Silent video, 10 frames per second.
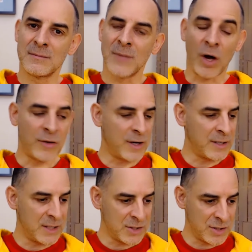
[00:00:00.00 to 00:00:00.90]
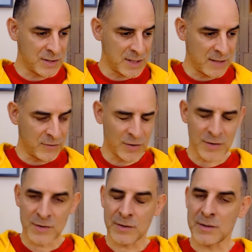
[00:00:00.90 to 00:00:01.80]
Other addictions have other
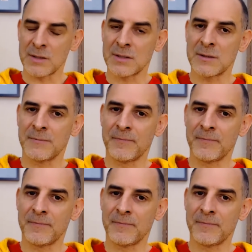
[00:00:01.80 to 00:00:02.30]
sources.